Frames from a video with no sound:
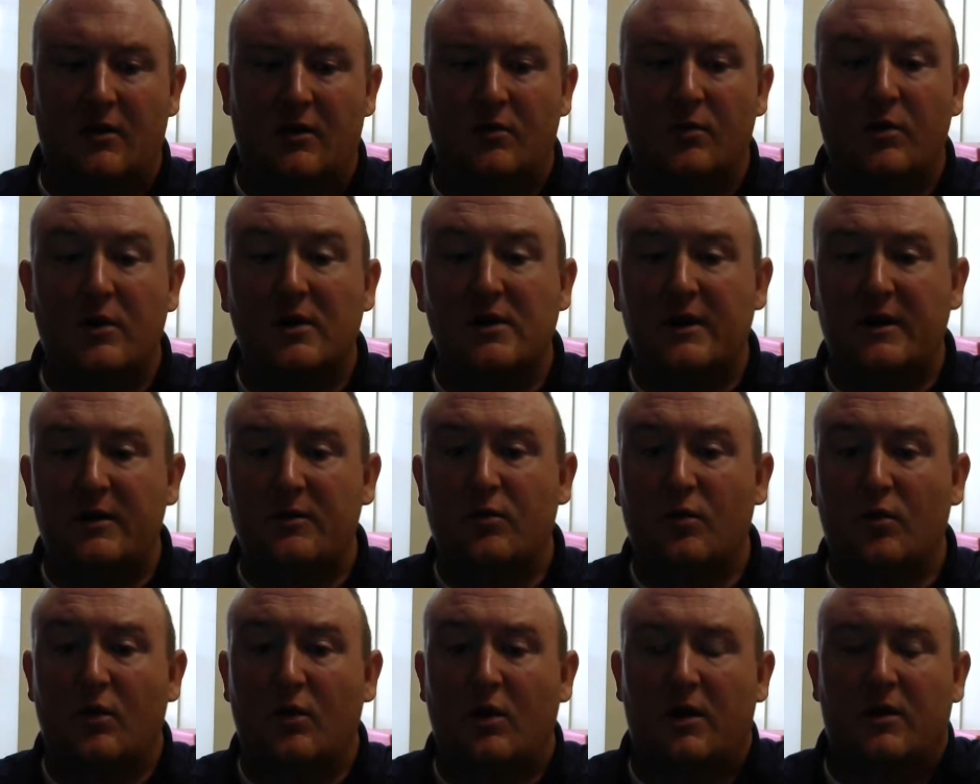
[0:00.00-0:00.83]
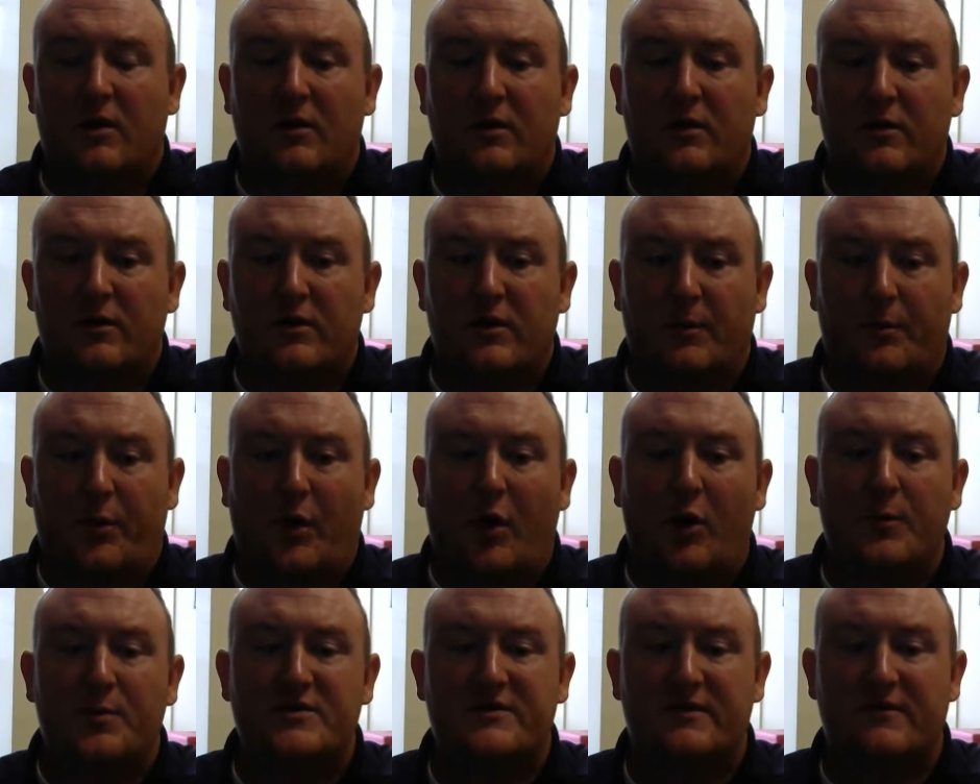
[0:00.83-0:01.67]
Really, the
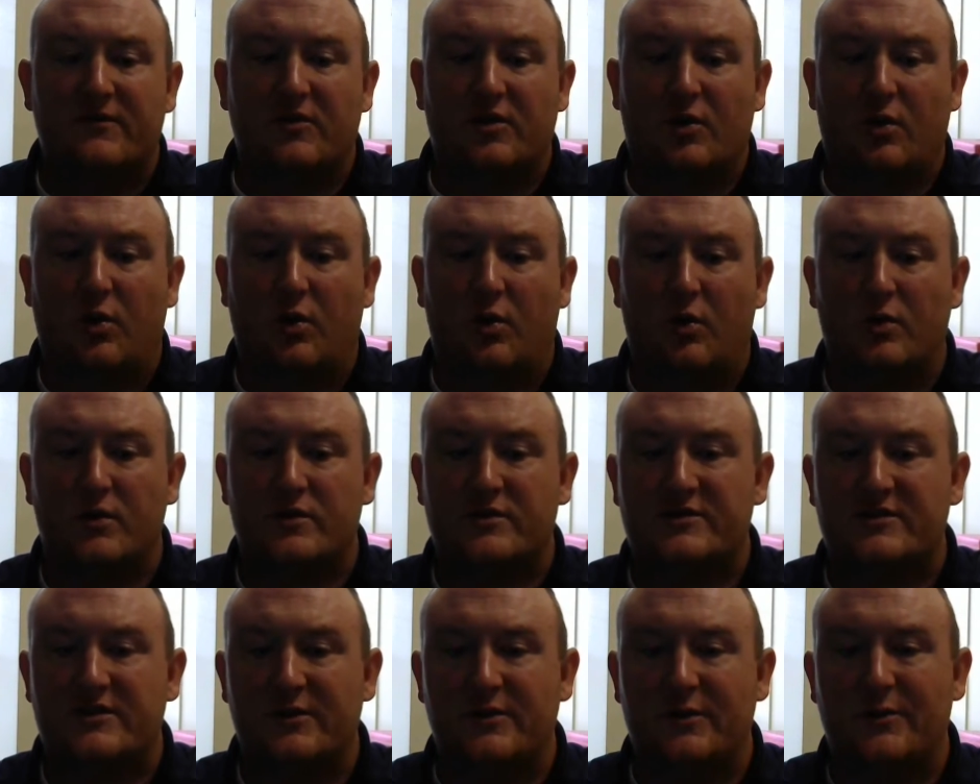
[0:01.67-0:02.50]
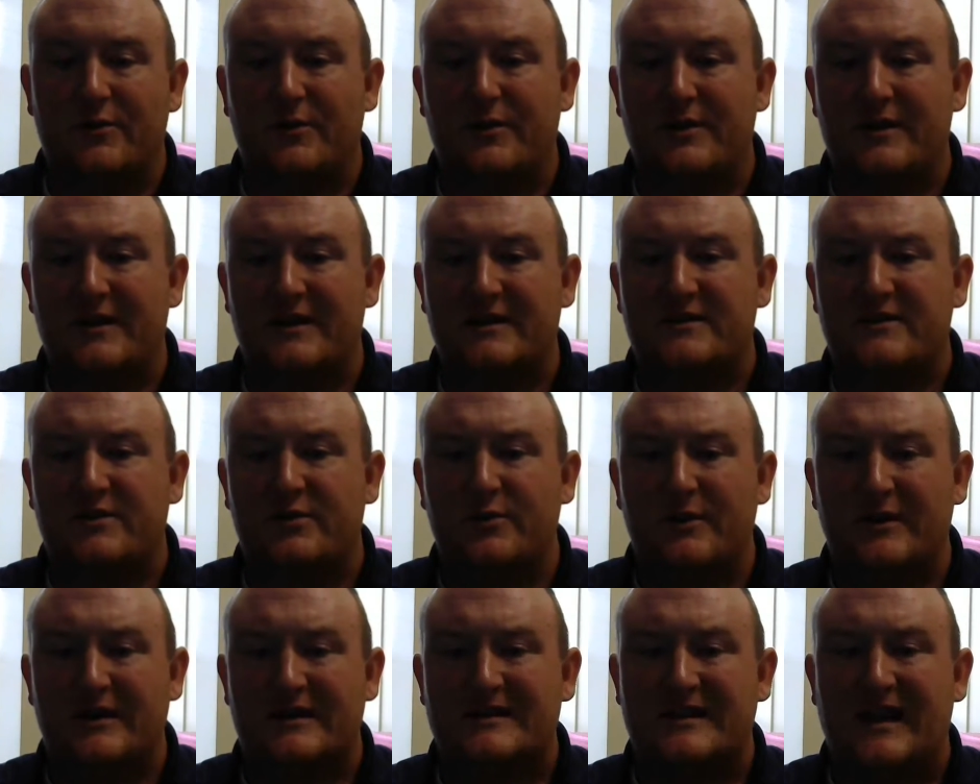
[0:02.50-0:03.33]
purpose of the course is
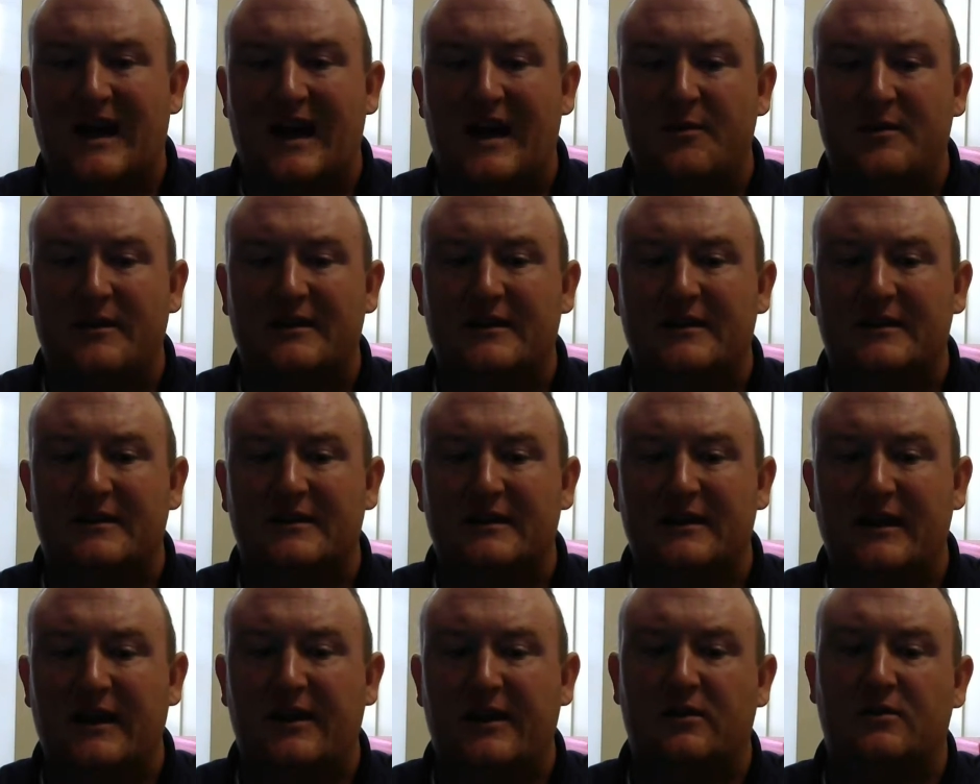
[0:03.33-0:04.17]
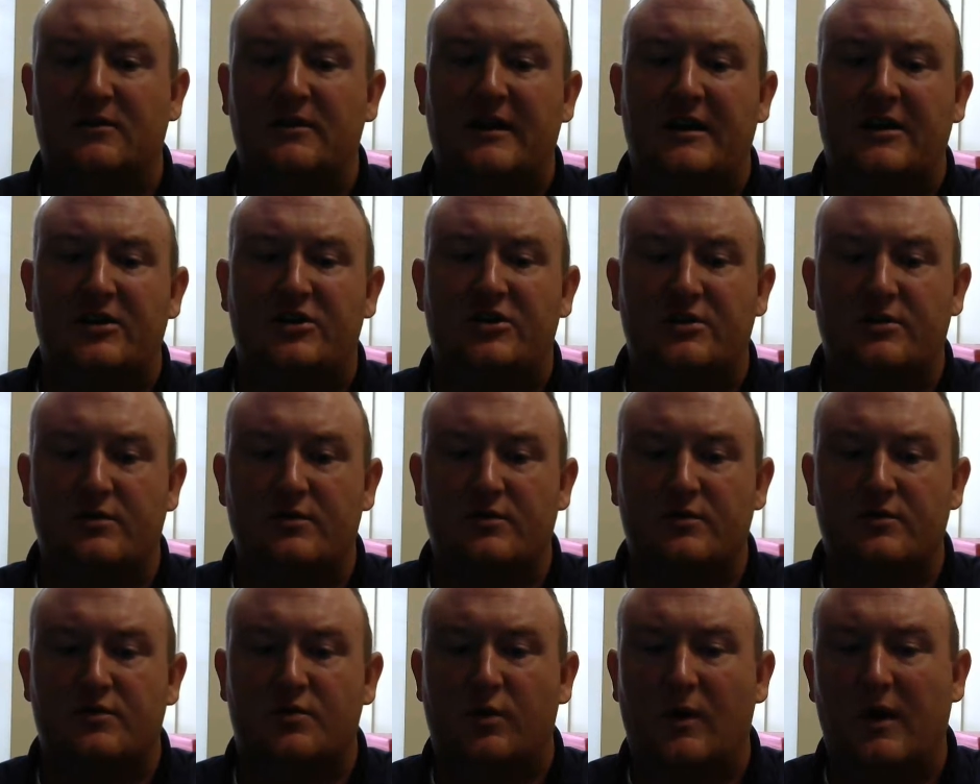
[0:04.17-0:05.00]
to examine legal
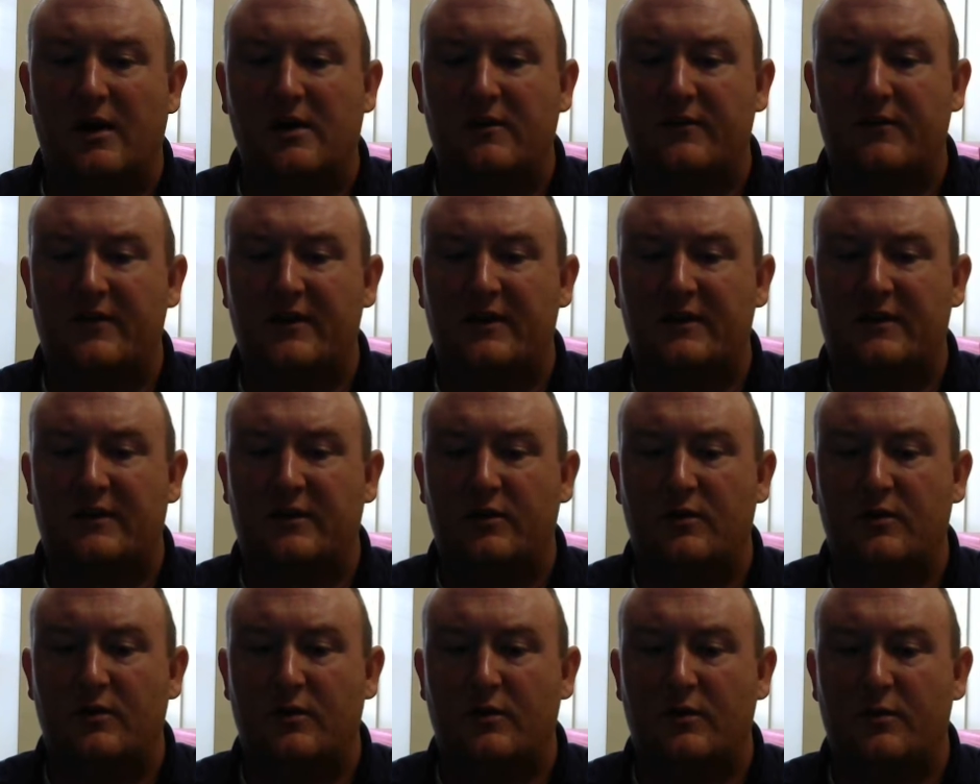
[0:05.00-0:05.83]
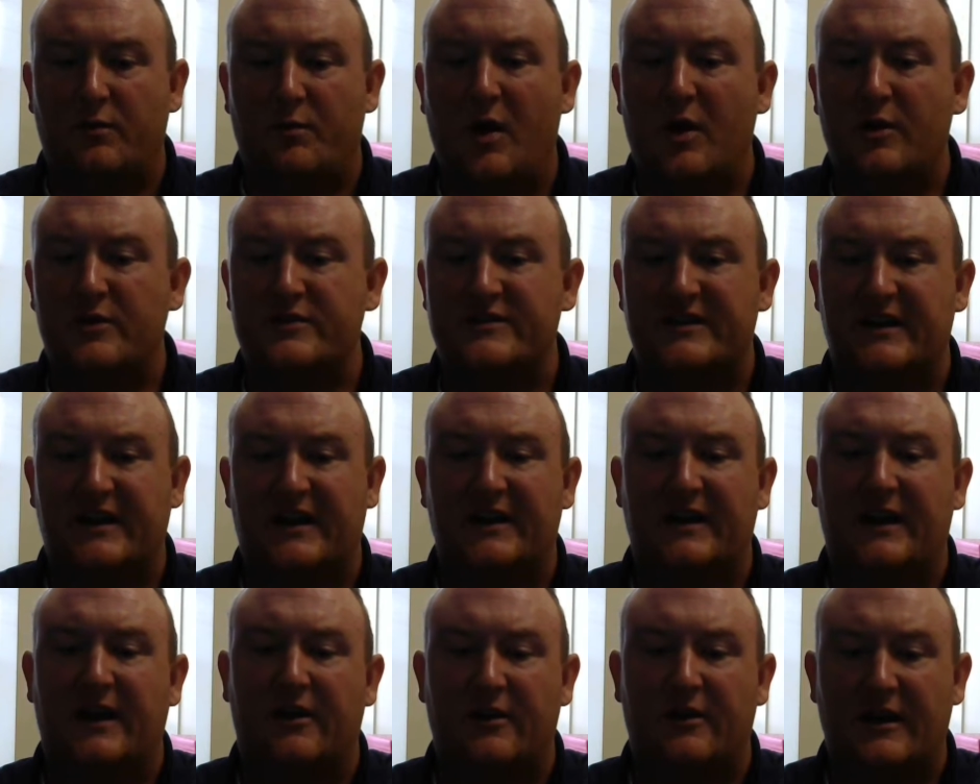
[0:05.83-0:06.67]
issues relevant to
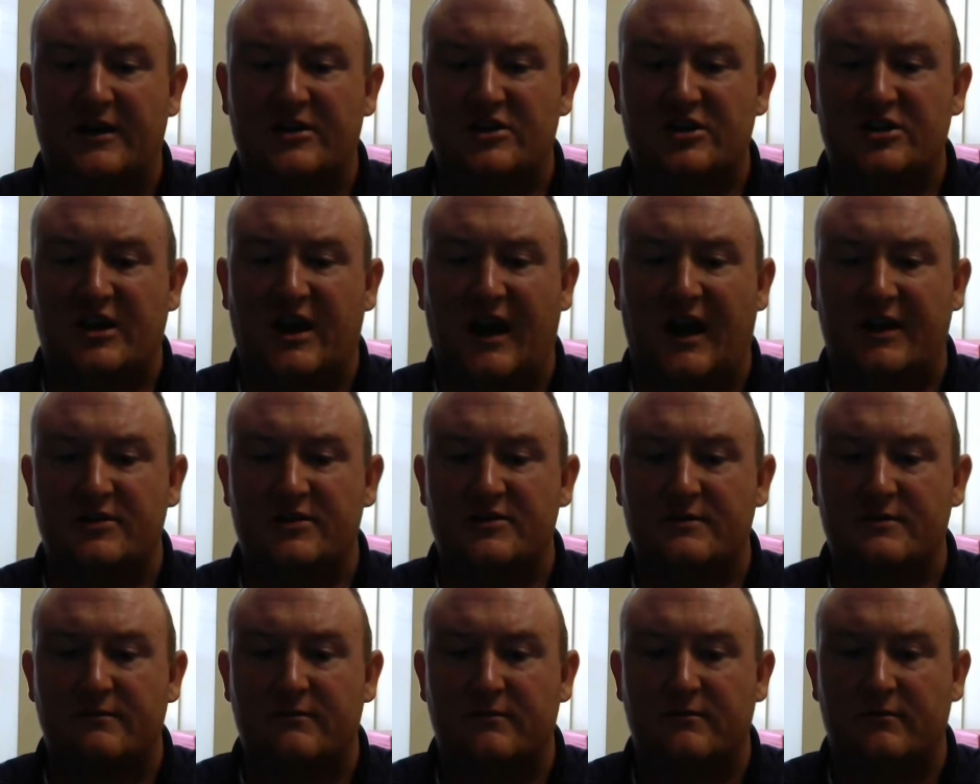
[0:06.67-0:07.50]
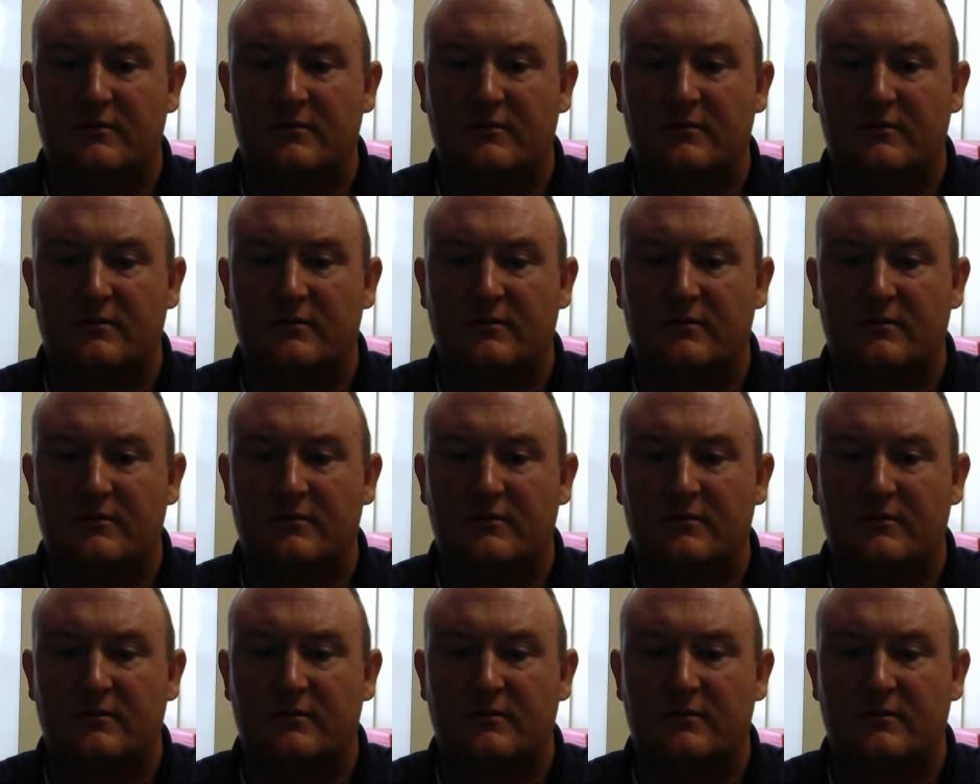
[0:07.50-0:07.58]
post-secondary education